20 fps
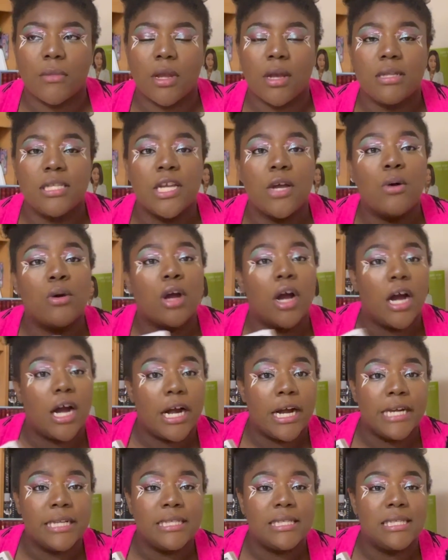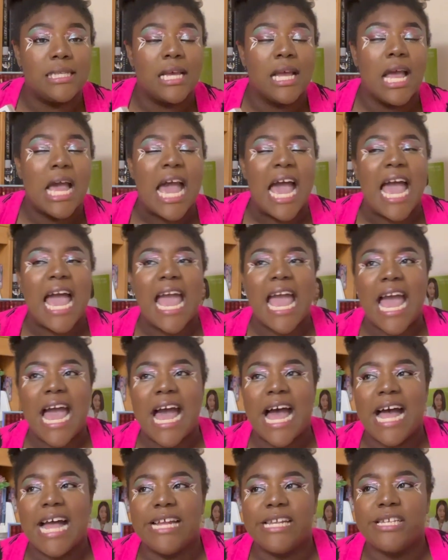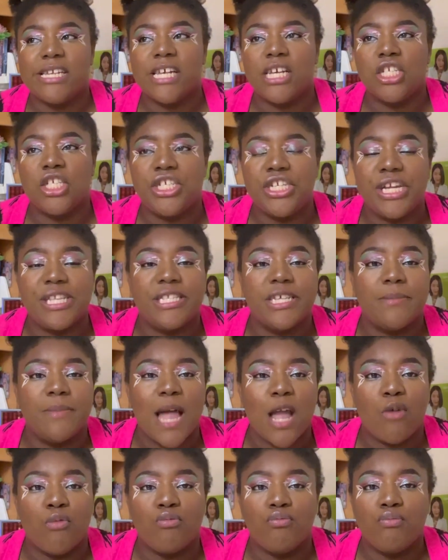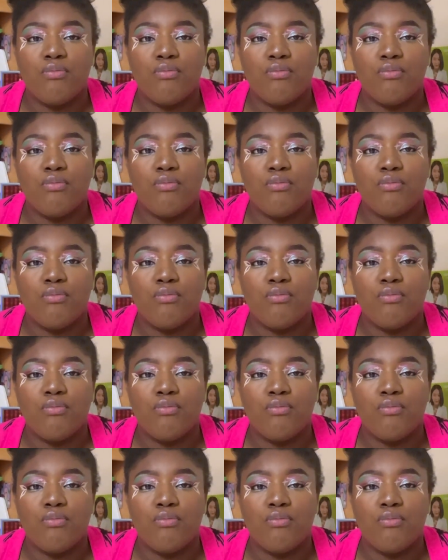tarot cards, and she ends up like